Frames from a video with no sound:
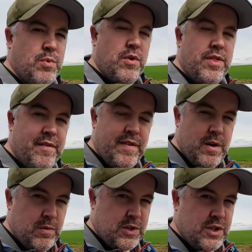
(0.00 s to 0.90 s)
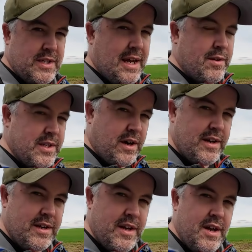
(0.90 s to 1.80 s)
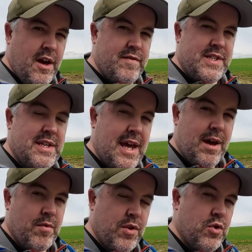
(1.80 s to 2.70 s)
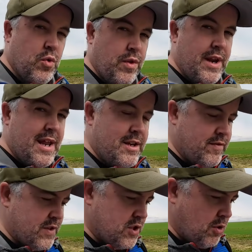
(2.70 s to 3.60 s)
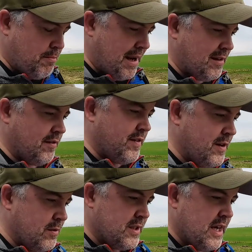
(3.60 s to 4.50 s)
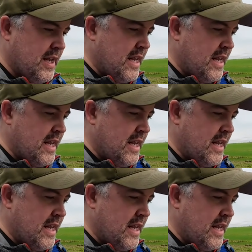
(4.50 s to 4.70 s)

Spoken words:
we're in the field just outside of Serres at the northern end of the Somme battlefield.